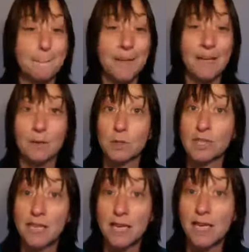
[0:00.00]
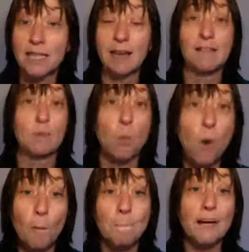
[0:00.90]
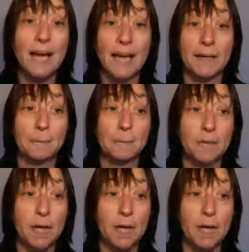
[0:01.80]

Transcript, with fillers: B or C, there is one plan,